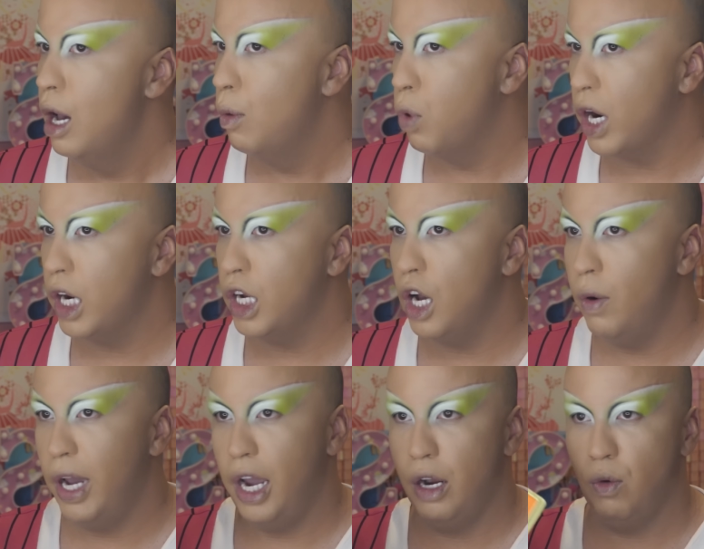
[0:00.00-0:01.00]
We're gonna go
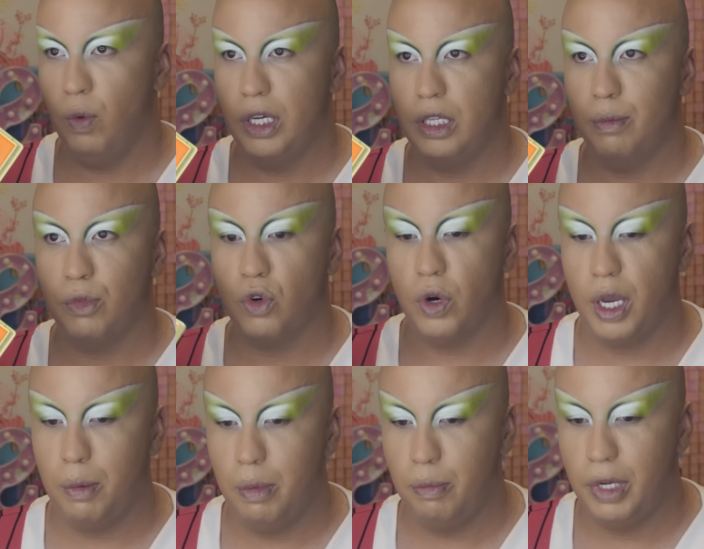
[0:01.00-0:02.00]
in with some
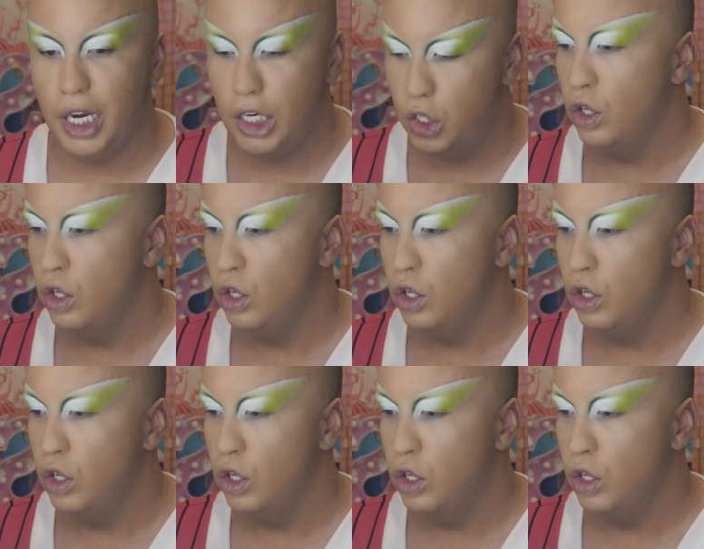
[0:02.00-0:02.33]
cream blush.